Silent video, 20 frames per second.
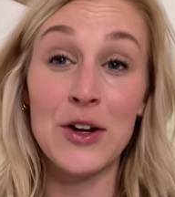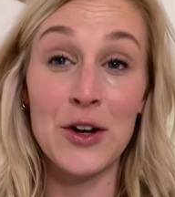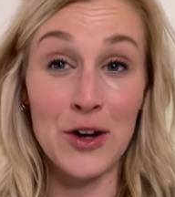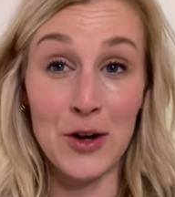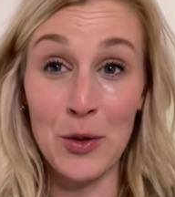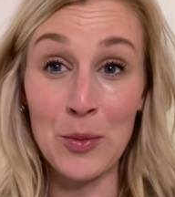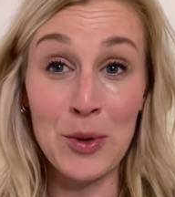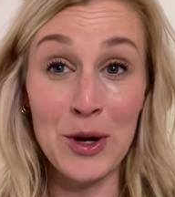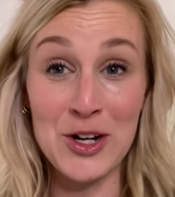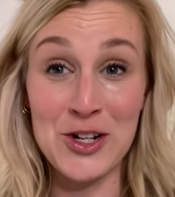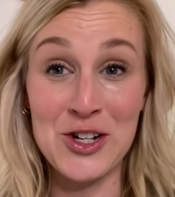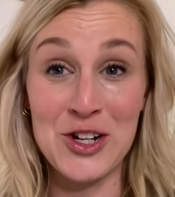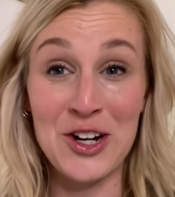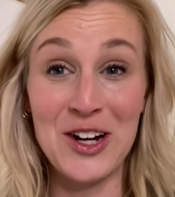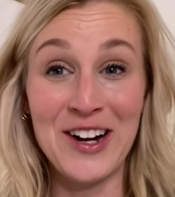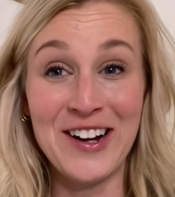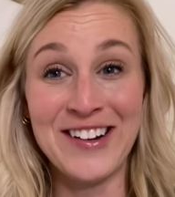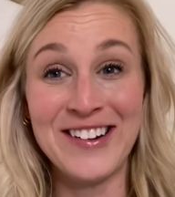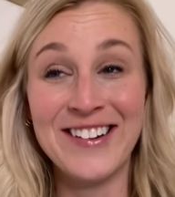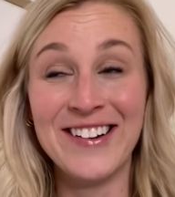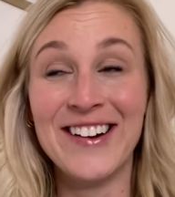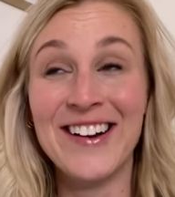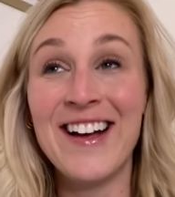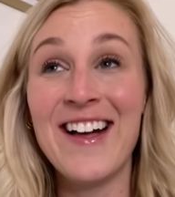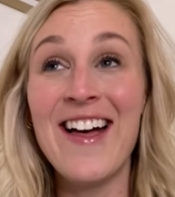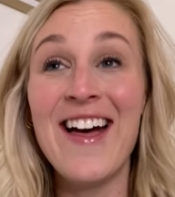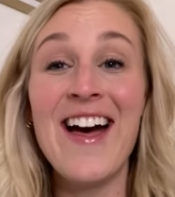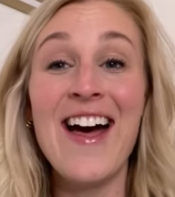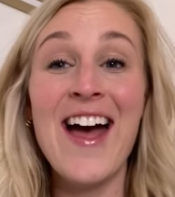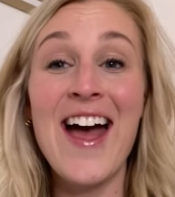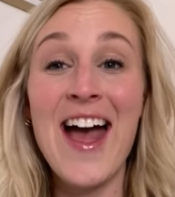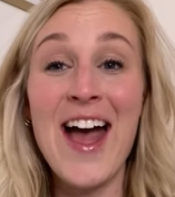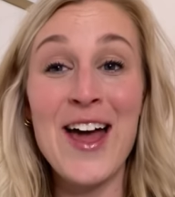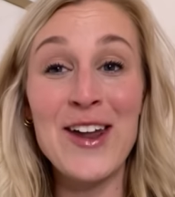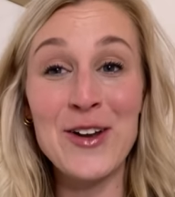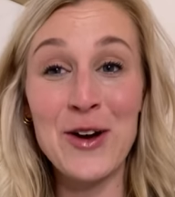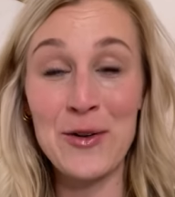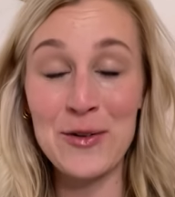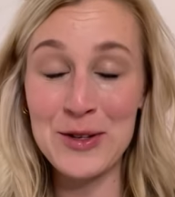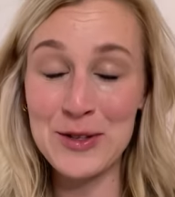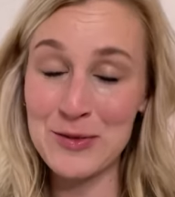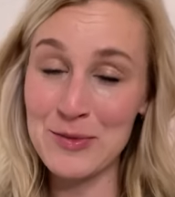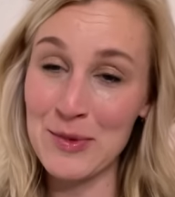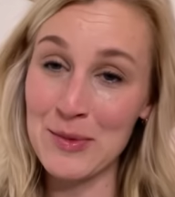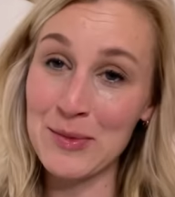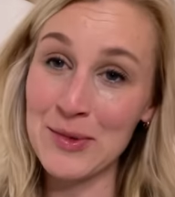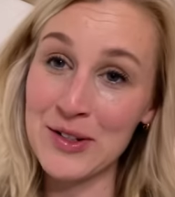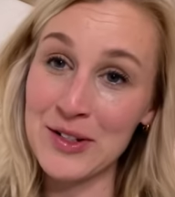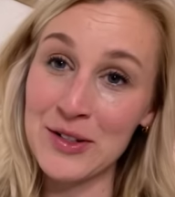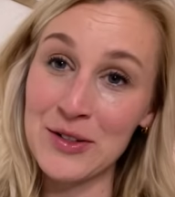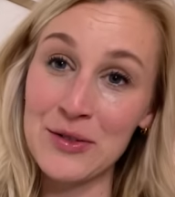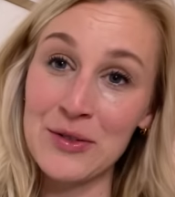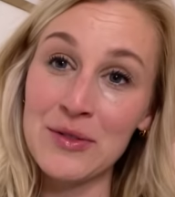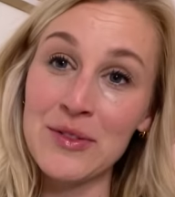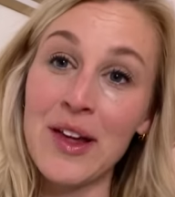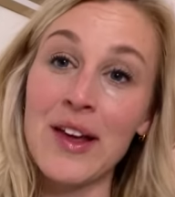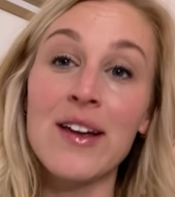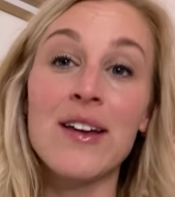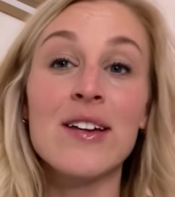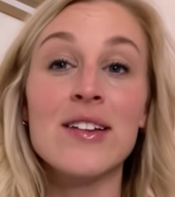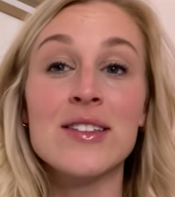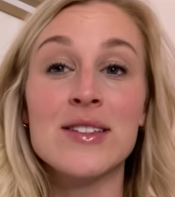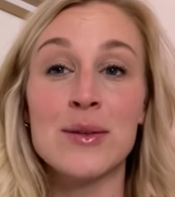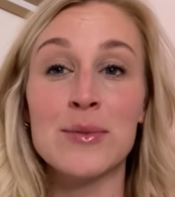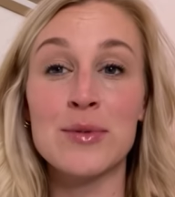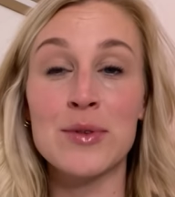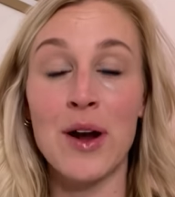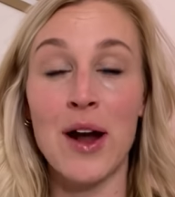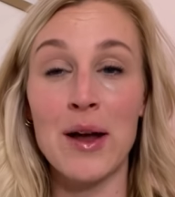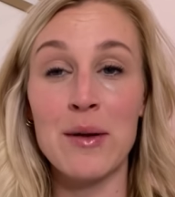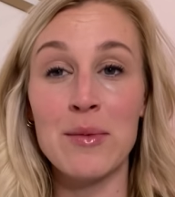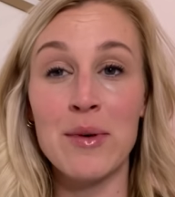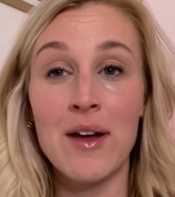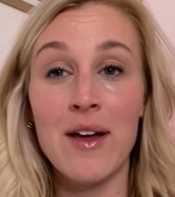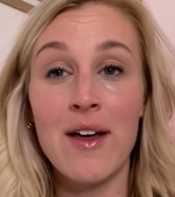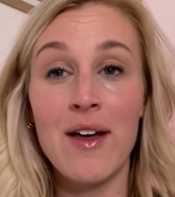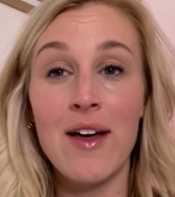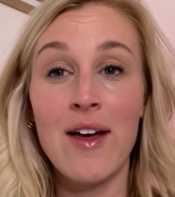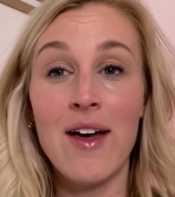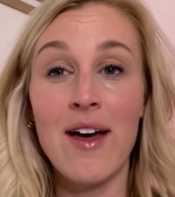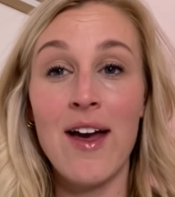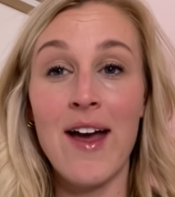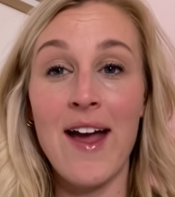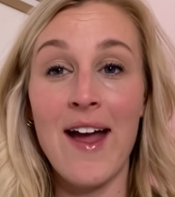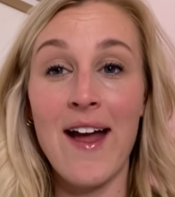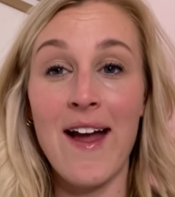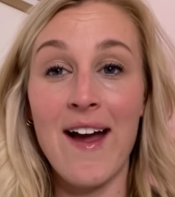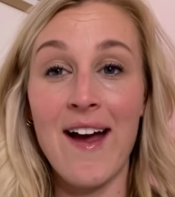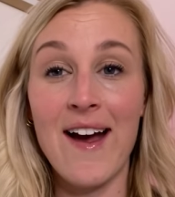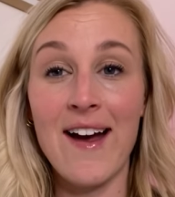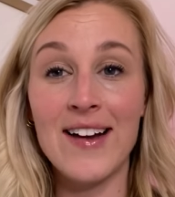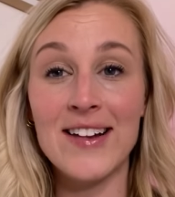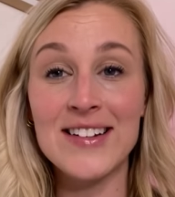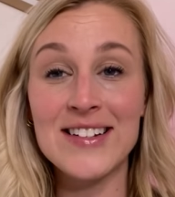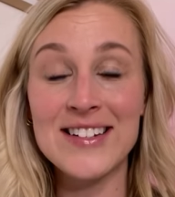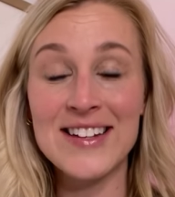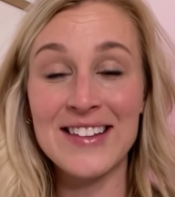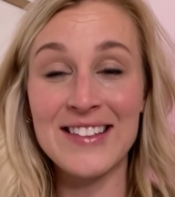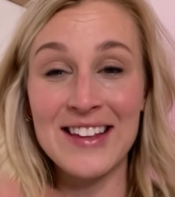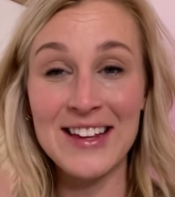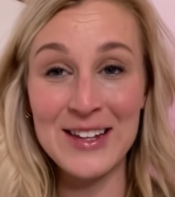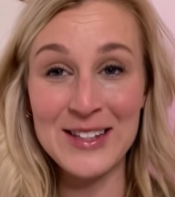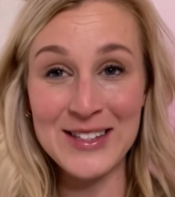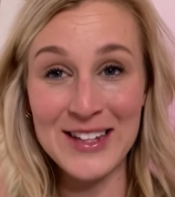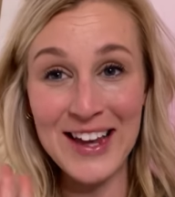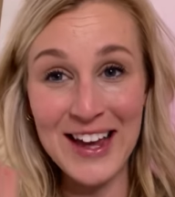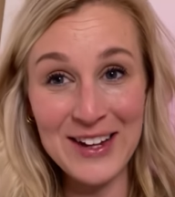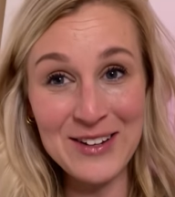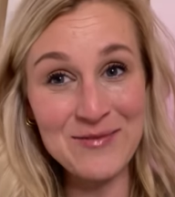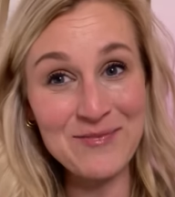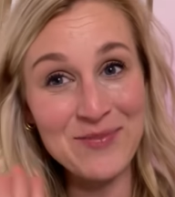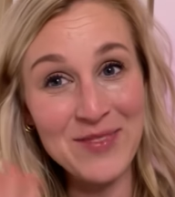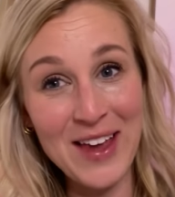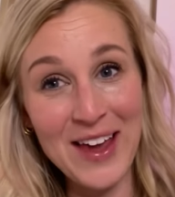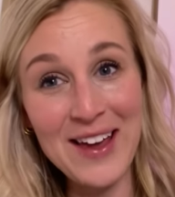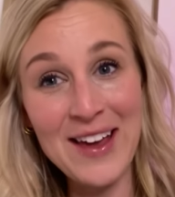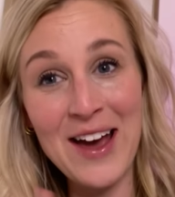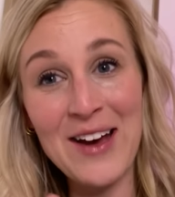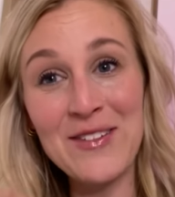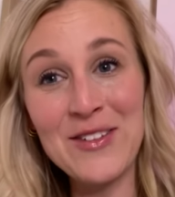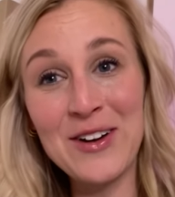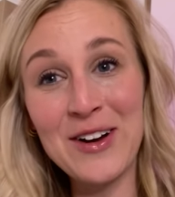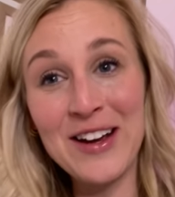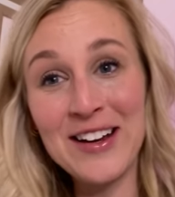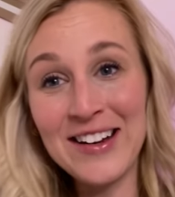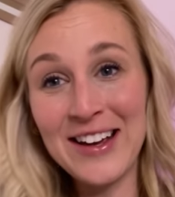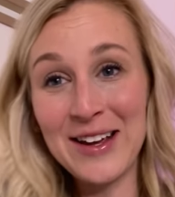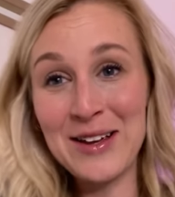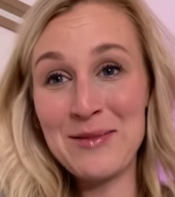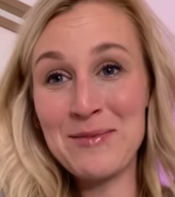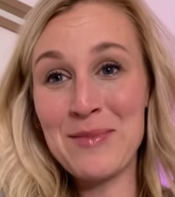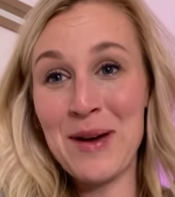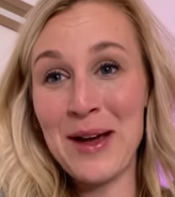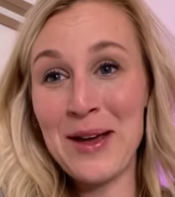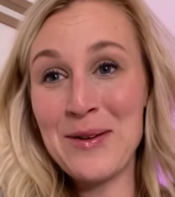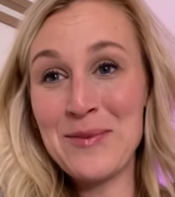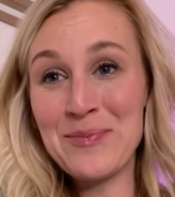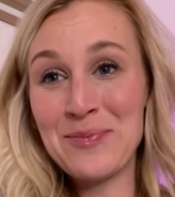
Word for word: No pressure. And always remember to like and subscribe. And thanks again. Okay, have a great night. Bye.